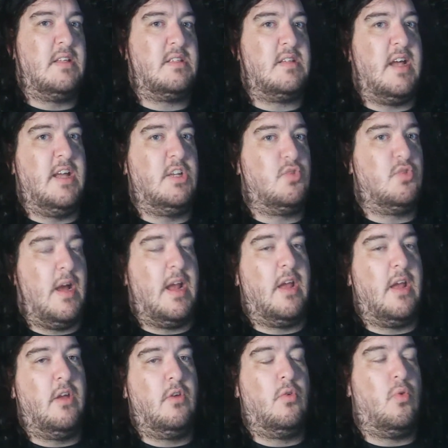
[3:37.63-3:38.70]
than, say,
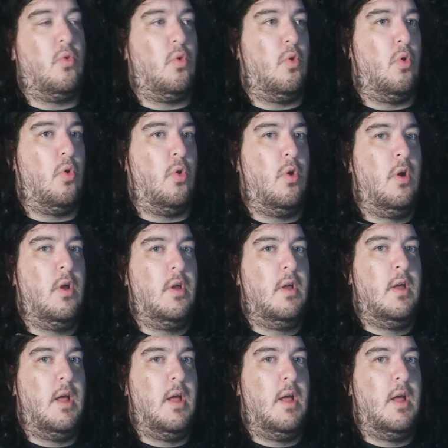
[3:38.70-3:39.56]
Dragon or